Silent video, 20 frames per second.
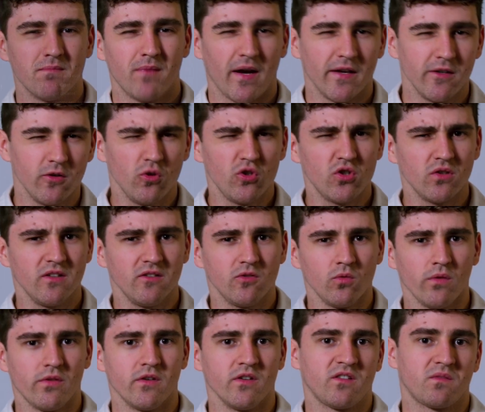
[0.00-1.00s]
I usually
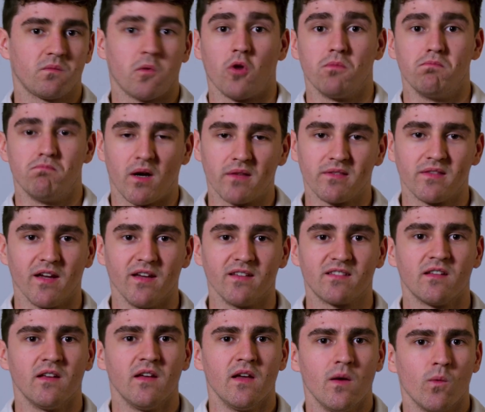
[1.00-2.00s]
do this on
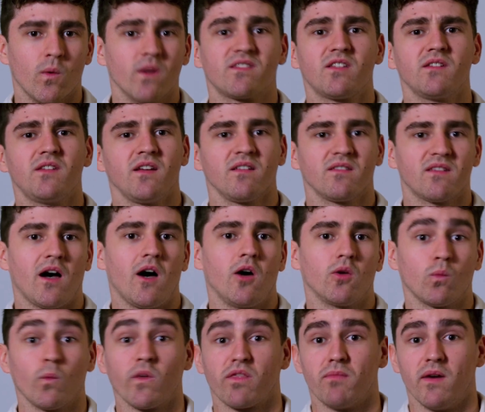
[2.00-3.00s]
Mondays when sitting
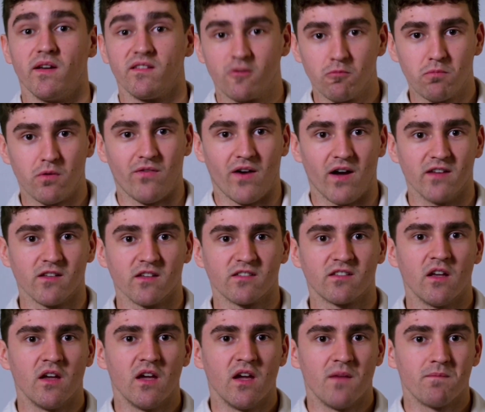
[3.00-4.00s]
down with my
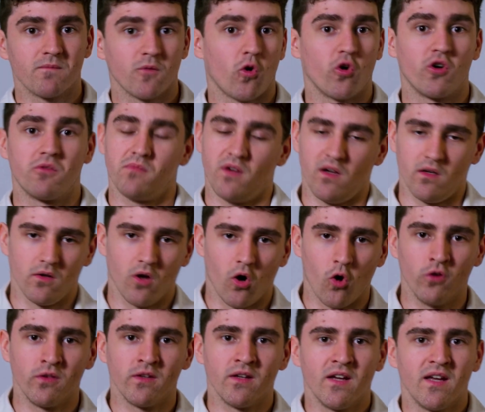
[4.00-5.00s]
supervisors or
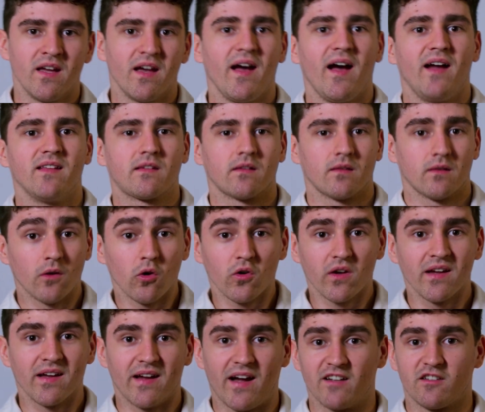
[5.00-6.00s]
alone and
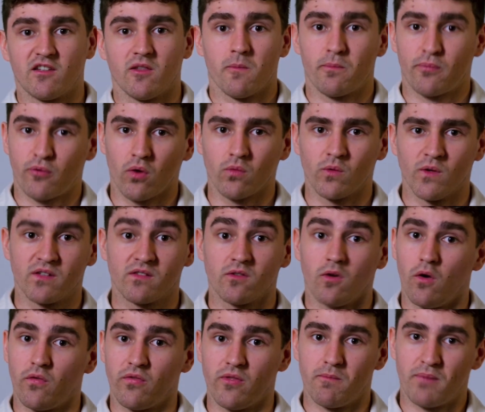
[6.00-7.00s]
looking at the progress
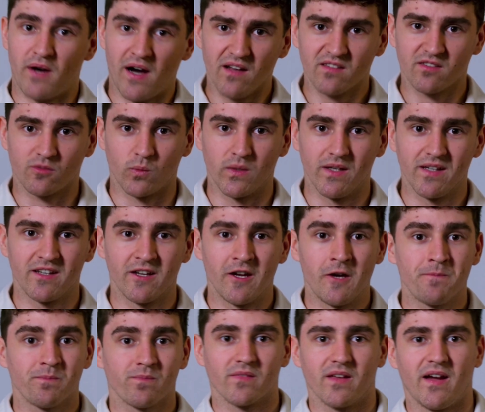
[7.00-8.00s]
of the past week
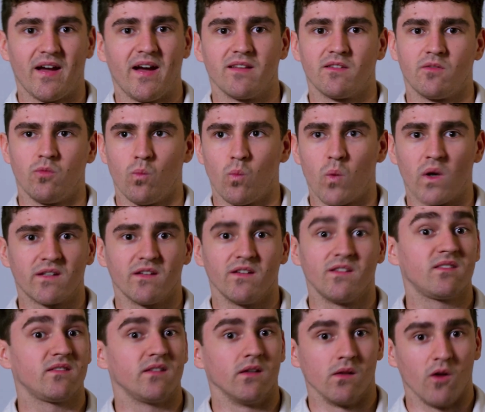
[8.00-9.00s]
and what
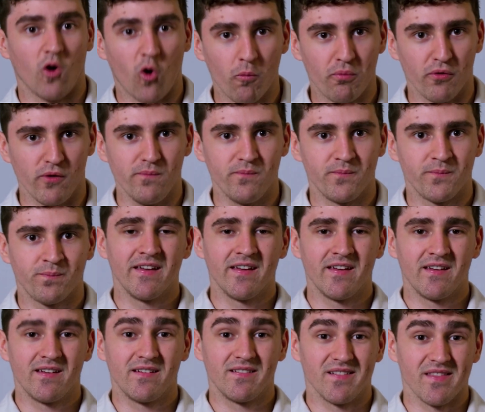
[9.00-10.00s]
is still open.
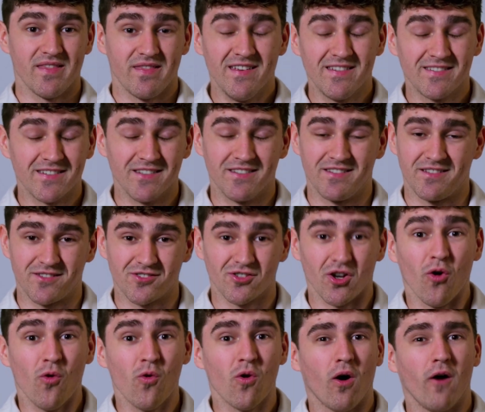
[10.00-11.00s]
This is
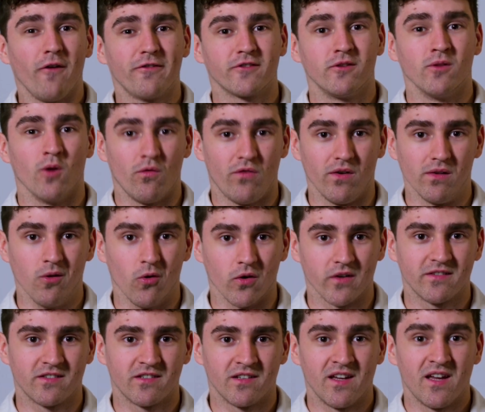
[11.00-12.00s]
so often
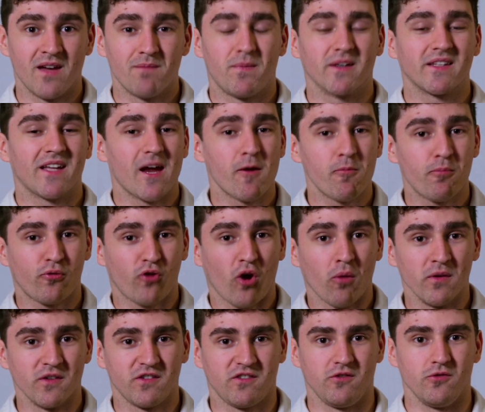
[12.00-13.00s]
overlooked, but I
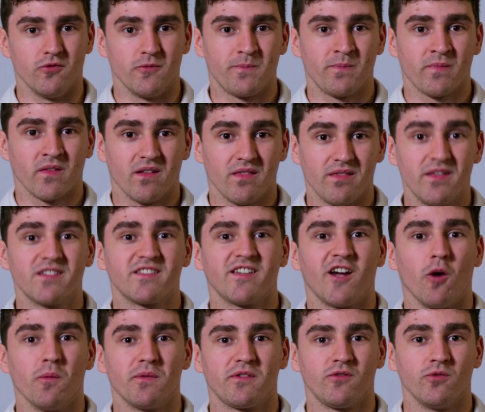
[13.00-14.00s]
promise you, this
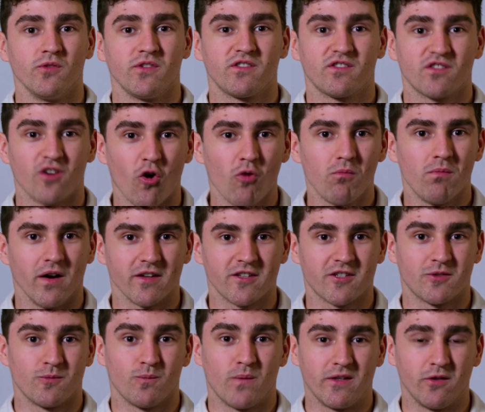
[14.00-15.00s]
helps you so
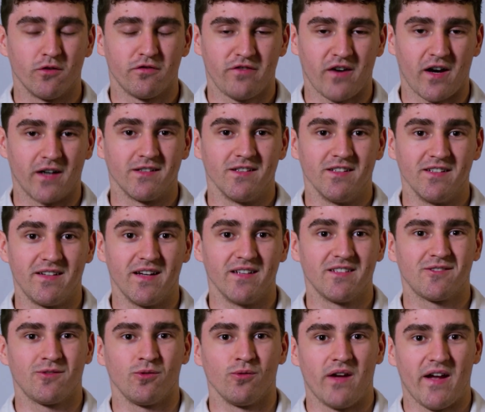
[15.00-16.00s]
much when you finally get
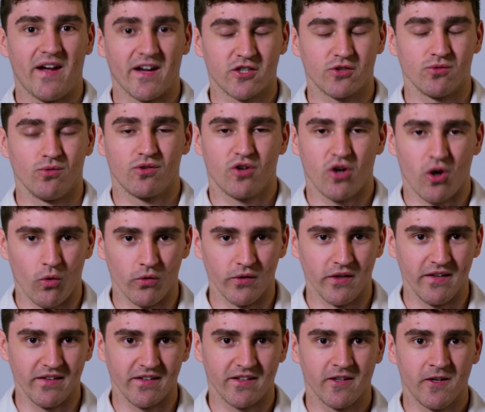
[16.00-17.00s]
to actual
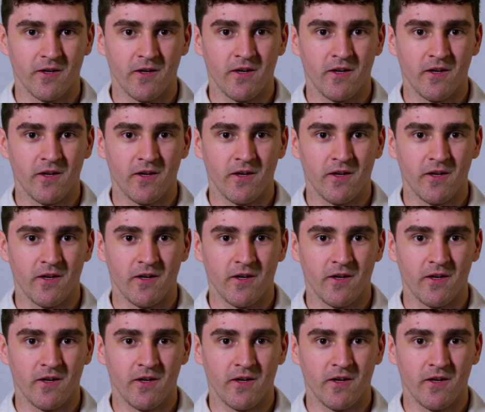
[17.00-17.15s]
coding.